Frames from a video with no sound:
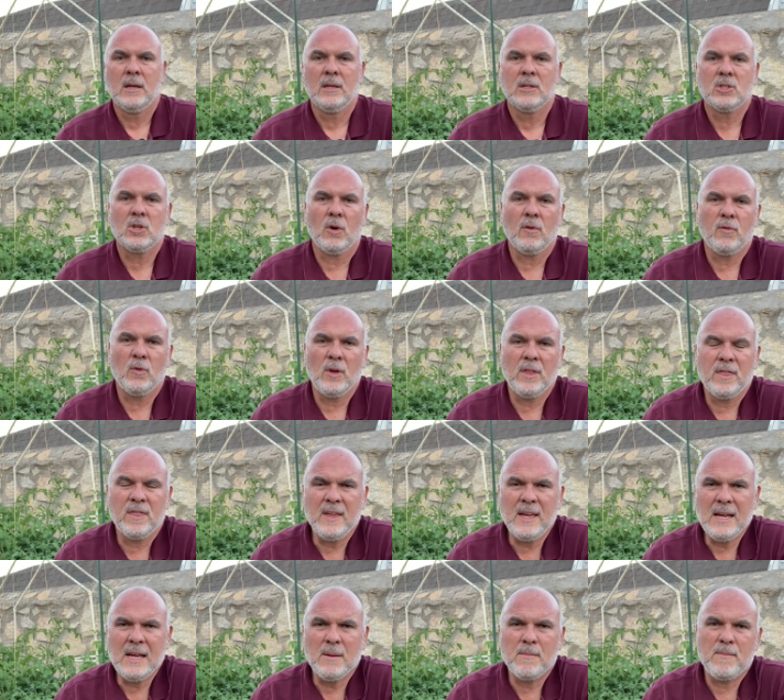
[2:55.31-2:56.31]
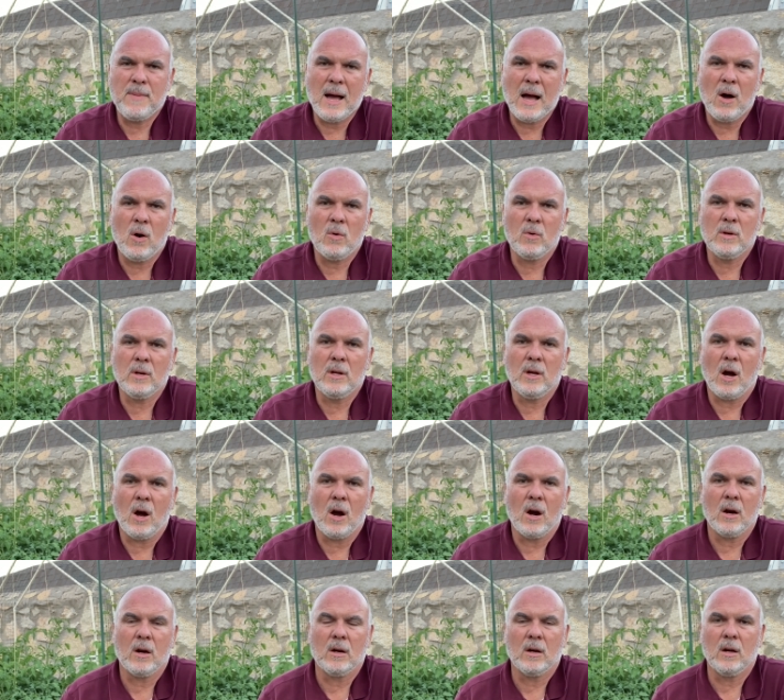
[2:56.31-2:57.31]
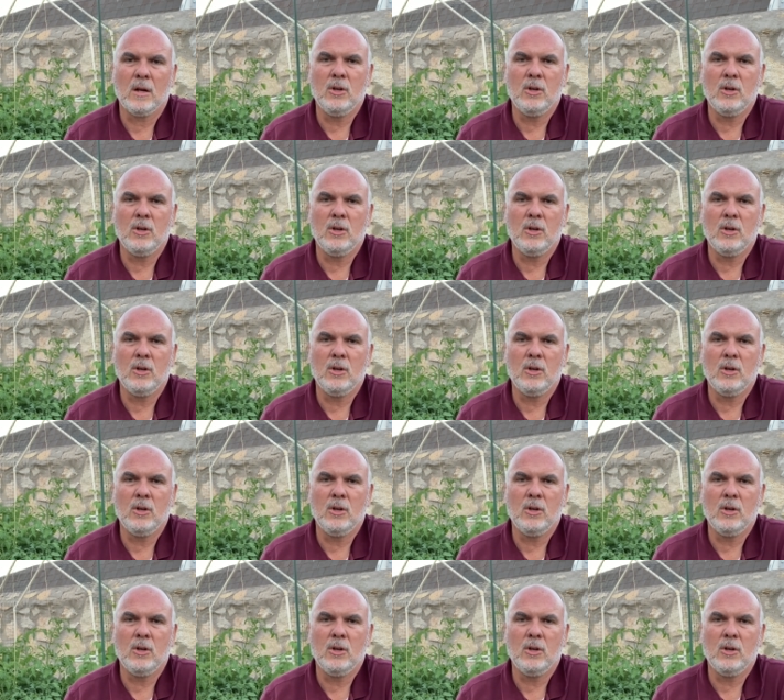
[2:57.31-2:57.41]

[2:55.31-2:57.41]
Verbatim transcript: So if we think about our